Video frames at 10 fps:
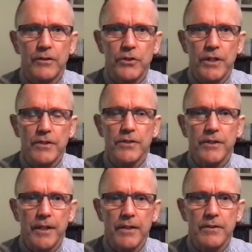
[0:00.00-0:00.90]
Jesus
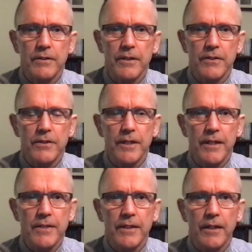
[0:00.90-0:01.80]
says it's
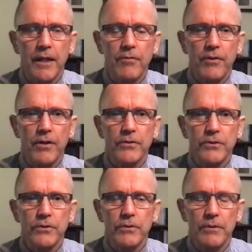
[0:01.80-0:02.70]
easy to love those
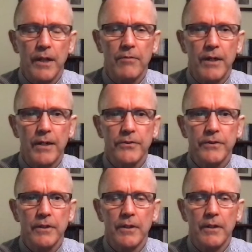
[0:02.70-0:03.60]
who love us,
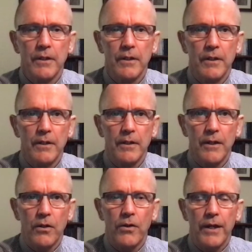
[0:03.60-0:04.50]

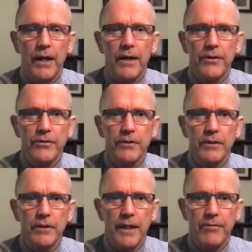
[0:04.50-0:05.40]
a lot harder
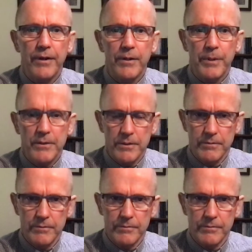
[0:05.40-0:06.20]
to love our enemies.